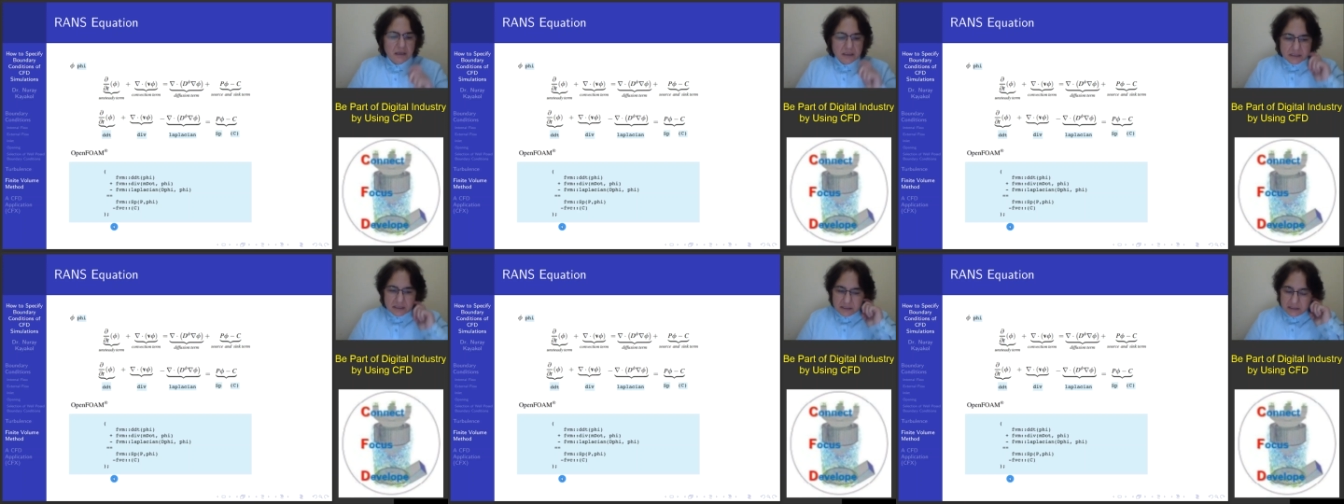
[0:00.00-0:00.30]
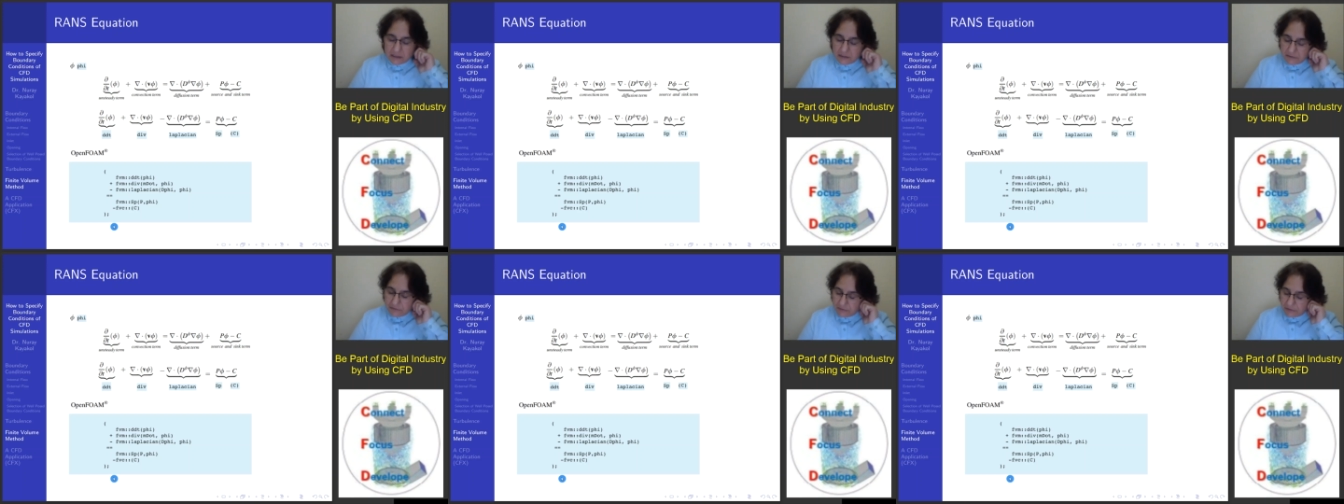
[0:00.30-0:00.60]

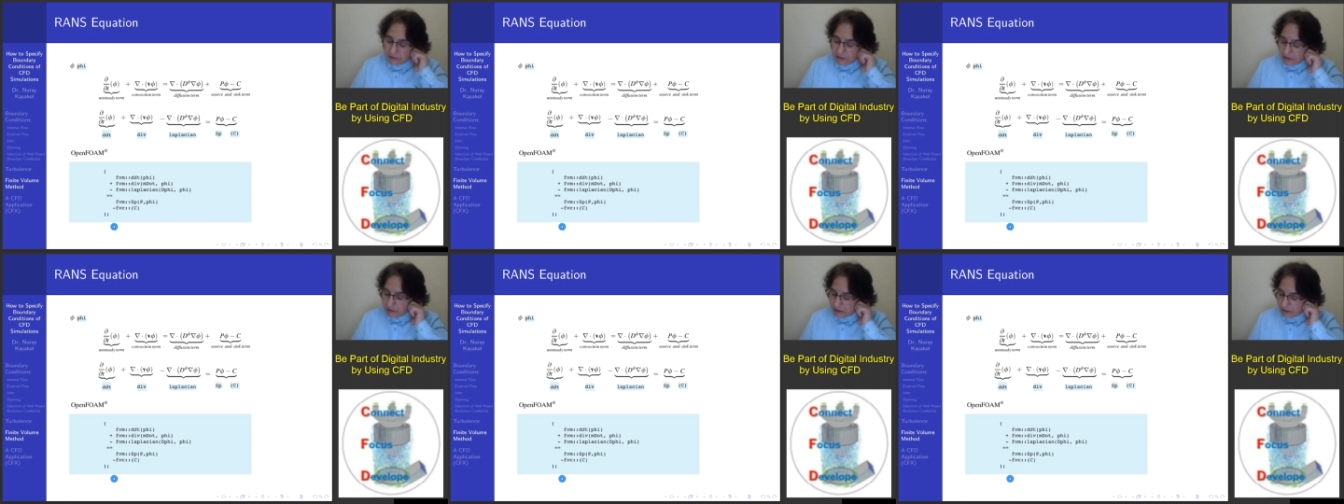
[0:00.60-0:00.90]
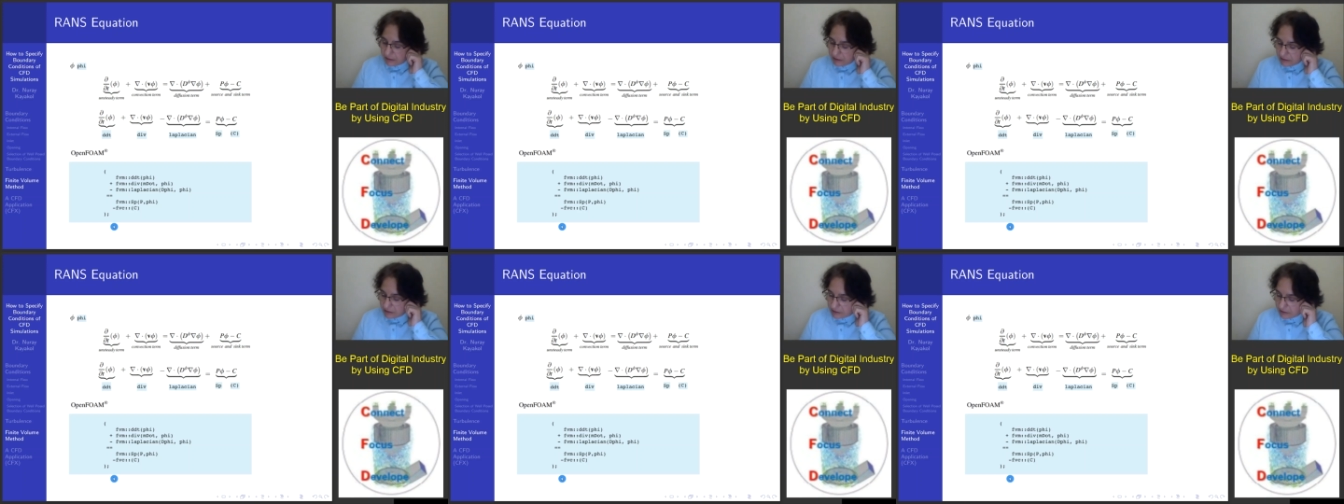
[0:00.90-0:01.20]

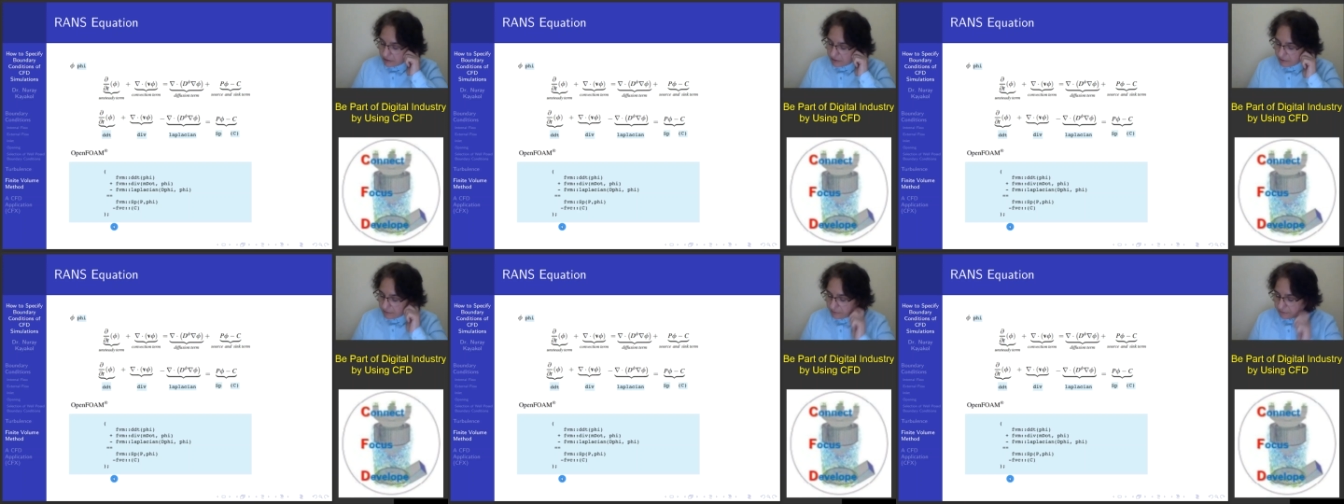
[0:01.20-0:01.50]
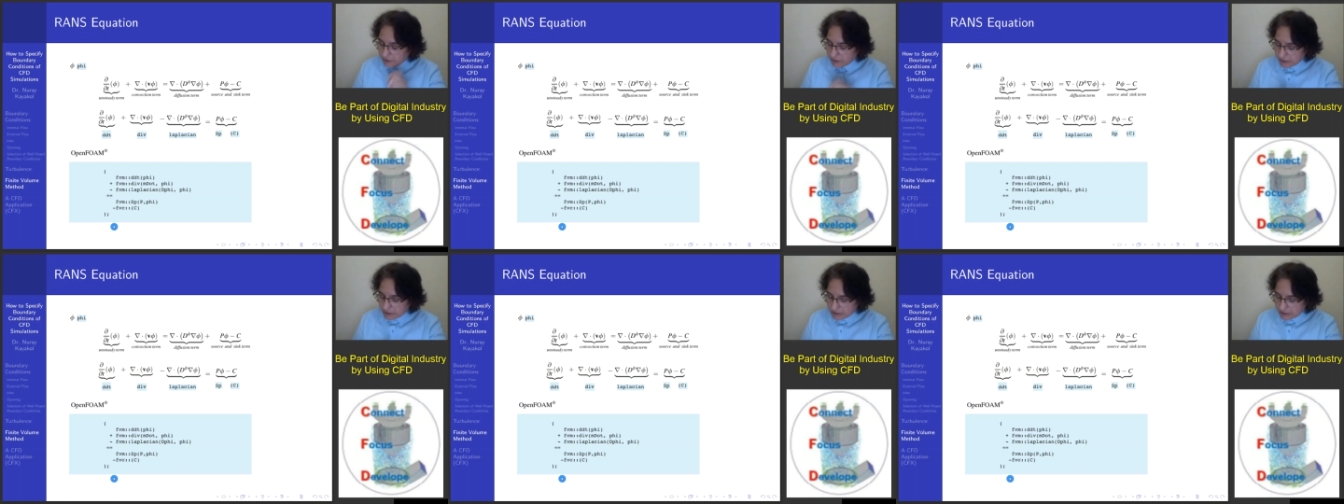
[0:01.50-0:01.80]

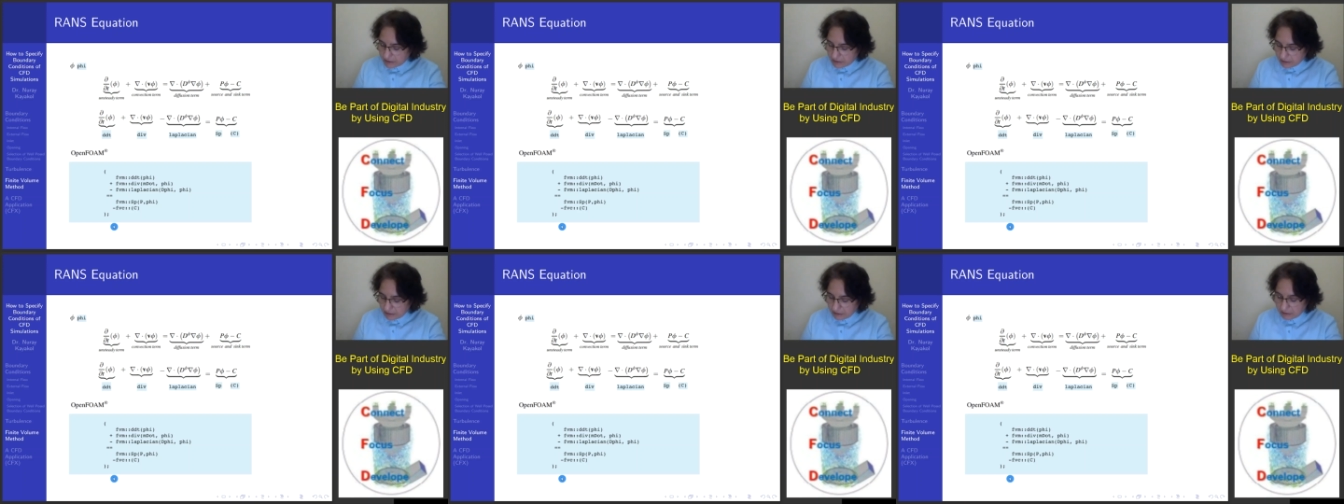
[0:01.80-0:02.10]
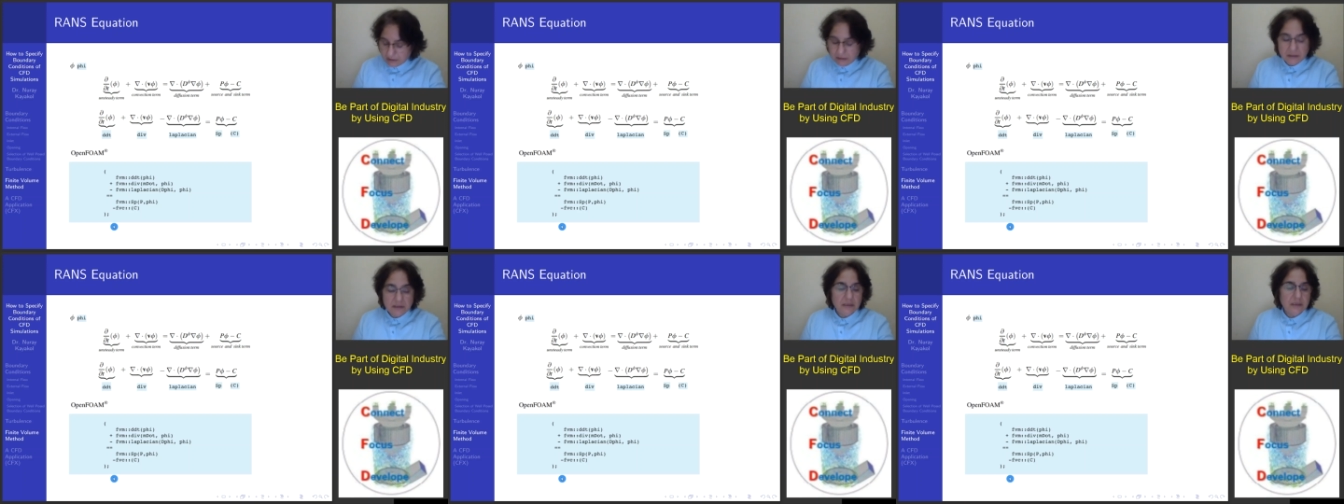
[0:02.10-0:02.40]
CFX
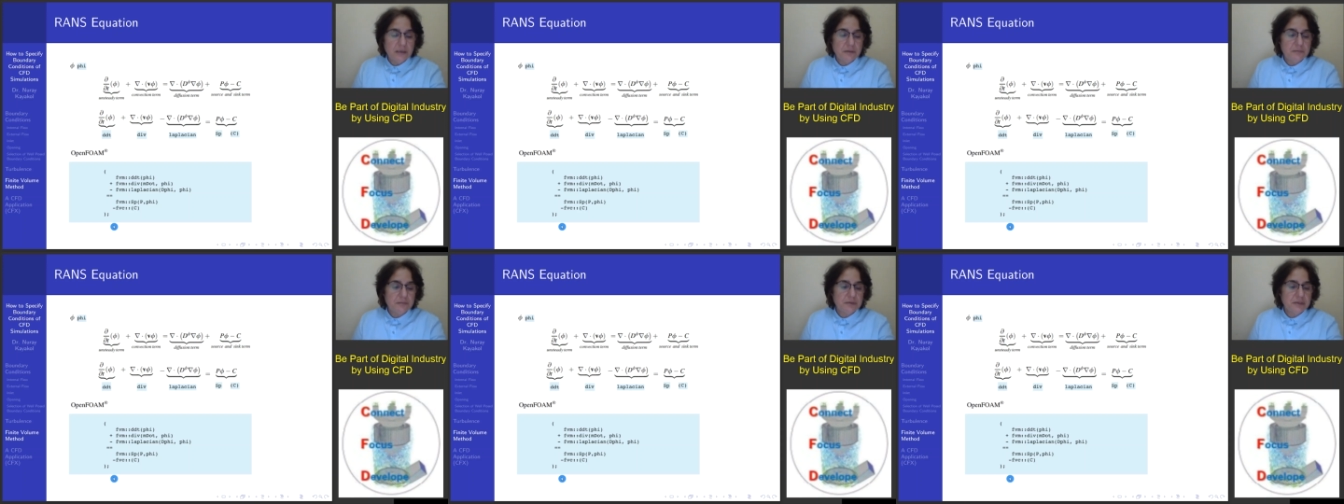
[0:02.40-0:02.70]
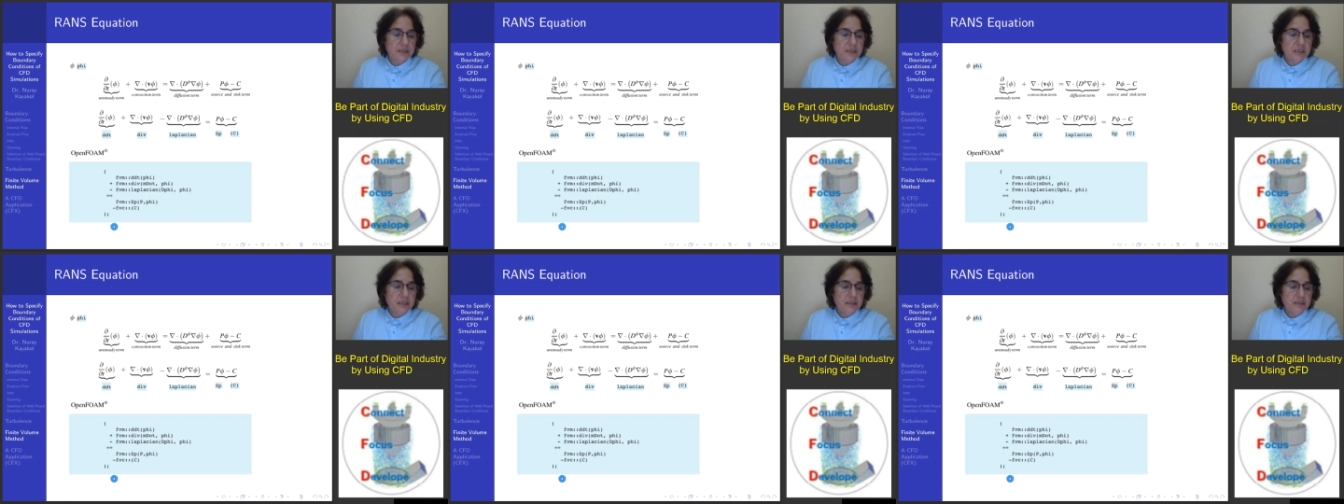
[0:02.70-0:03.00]

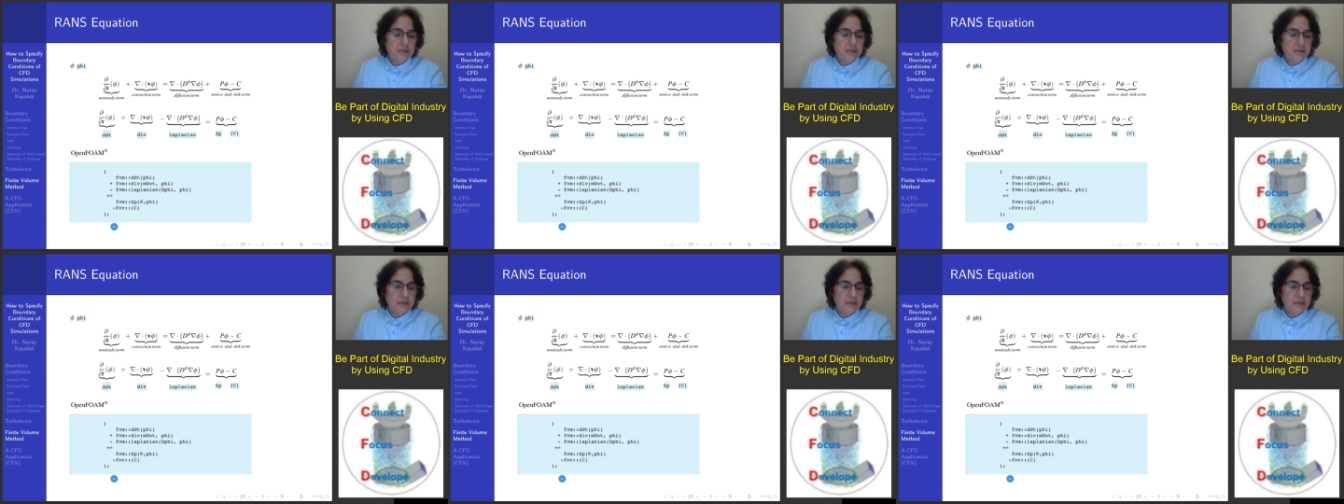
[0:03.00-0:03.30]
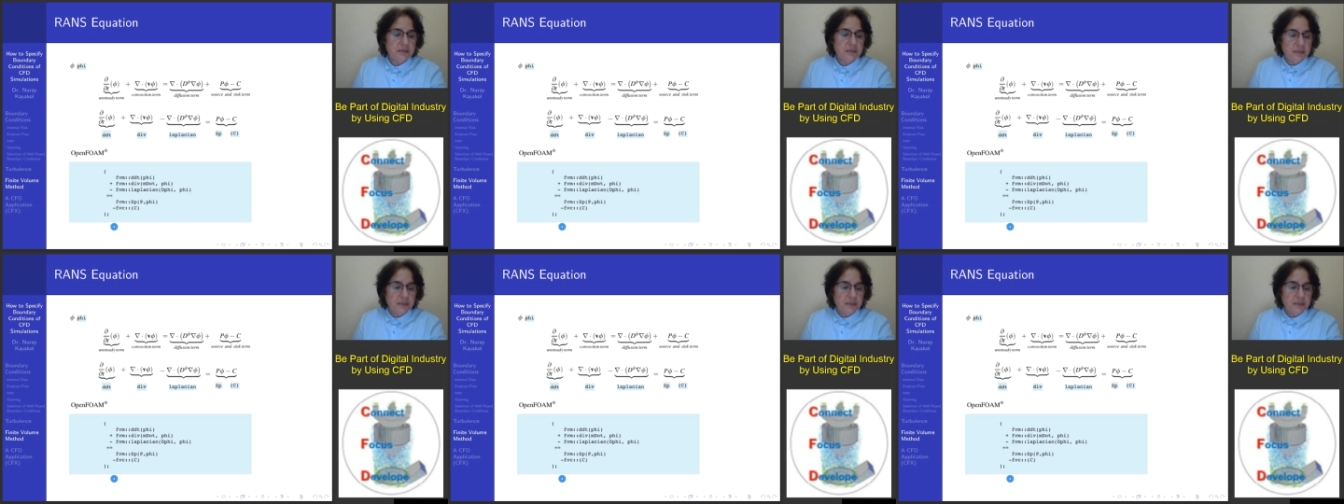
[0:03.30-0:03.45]
application.